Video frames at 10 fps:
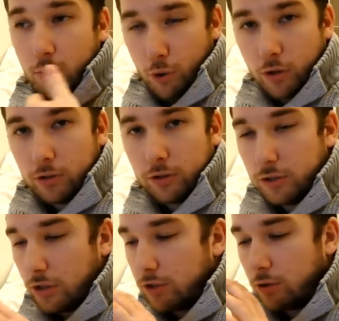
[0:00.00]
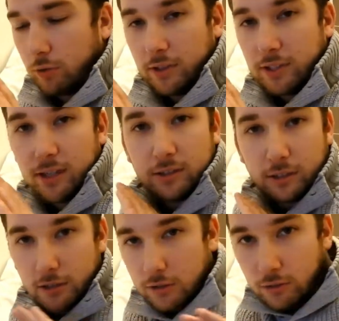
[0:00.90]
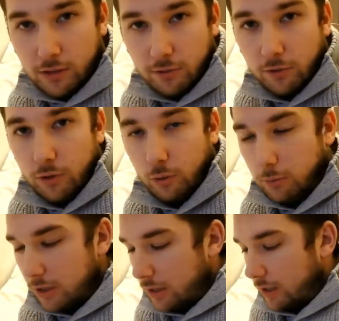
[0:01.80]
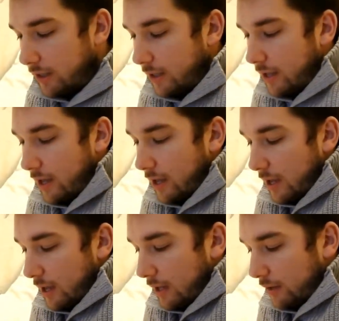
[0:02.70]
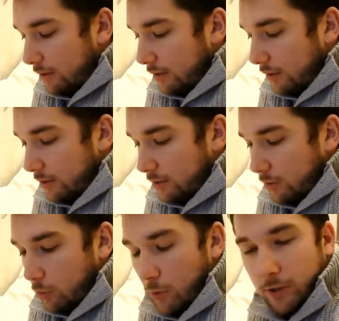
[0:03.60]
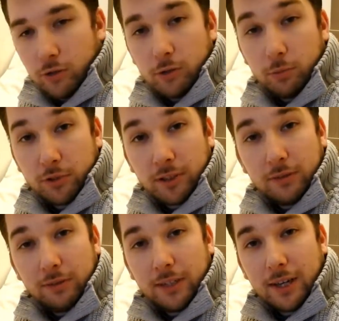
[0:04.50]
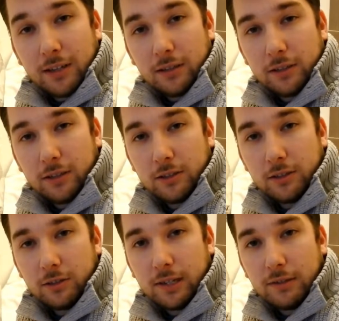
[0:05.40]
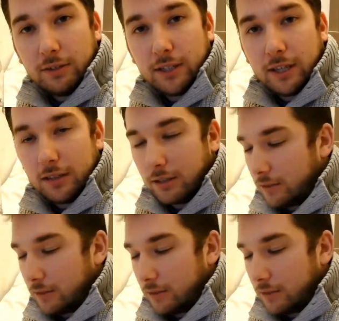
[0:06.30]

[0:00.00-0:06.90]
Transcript: more, just drink that, it's okay for your meal. And it's 100% vegan, it's total vegan.